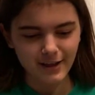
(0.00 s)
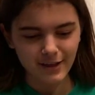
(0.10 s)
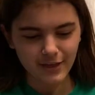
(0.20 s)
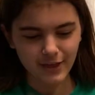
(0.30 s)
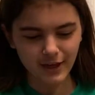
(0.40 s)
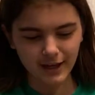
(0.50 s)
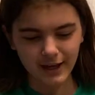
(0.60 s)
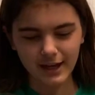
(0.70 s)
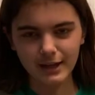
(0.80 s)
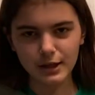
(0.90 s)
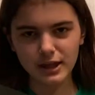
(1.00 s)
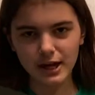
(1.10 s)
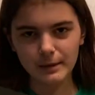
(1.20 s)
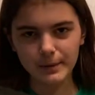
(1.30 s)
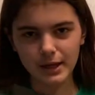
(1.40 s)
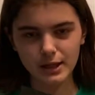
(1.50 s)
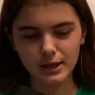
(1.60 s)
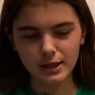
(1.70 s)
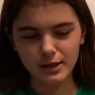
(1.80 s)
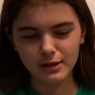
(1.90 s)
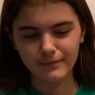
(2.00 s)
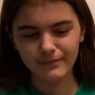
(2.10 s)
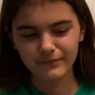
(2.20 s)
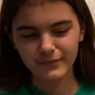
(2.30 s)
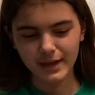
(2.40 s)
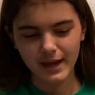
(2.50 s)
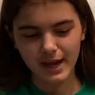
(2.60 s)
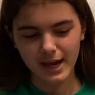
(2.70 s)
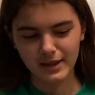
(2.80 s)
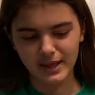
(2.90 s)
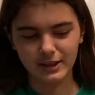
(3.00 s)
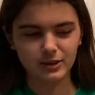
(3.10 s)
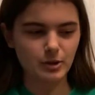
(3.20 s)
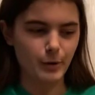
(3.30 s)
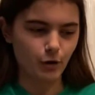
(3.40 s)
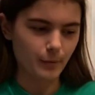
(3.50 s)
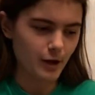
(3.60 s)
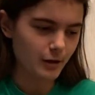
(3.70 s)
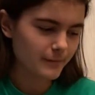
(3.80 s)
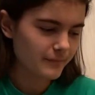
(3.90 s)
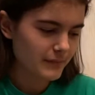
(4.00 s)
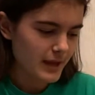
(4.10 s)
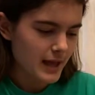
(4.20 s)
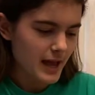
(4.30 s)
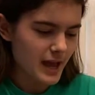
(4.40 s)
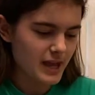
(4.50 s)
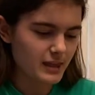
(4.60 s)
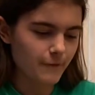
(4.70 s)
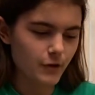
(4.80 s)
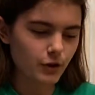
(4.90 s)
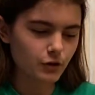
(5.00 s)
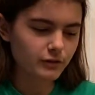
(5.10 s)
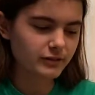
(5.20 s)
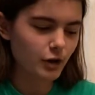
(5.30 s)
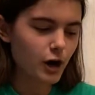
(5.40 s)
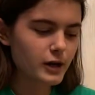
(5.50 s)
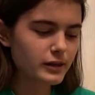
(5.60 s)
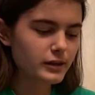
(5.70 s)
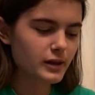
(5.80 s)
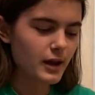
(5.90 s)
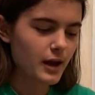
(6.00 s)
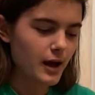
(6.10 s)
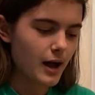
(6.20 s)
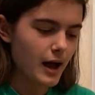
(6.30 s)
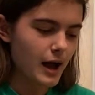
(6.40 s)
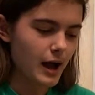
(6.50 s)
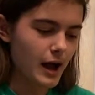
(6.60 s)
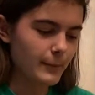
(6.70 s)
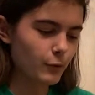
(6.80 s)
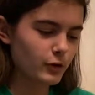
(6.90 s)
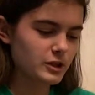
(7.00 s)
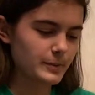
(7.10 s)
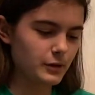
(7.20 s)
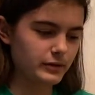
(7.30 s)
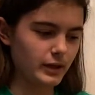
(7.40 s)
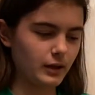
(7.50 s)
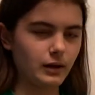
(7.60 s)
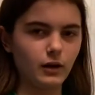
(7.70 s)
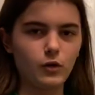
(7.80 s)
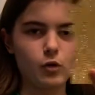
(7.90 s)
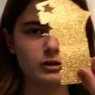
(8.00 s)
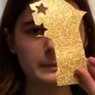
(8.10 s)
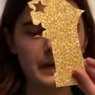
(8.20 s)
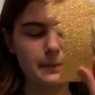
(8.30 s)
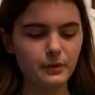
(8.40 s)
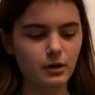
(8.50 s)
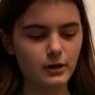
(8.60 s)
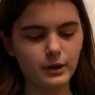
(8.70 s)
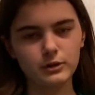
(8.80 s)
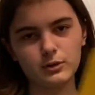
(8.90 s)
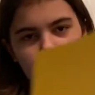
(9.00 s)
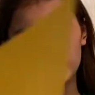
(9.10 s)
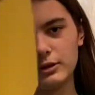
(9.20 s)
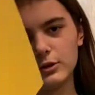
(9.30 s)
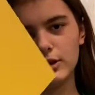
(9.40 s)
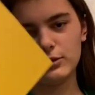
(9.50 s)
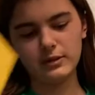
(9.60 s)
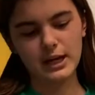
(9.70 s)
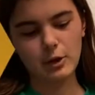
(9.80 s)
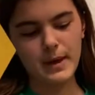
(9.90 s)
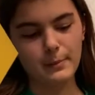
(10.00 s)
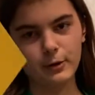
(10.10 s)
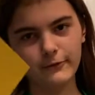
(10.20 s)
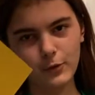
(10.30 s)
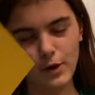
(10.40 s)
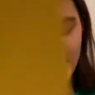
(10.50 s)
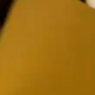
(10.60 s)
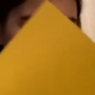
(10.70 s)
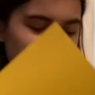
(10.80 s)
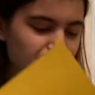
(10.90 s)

the inside piece, and then the Pokeball. And then for the little stars, I'm going to be using gold paper, although you could use yellow paper if you want to.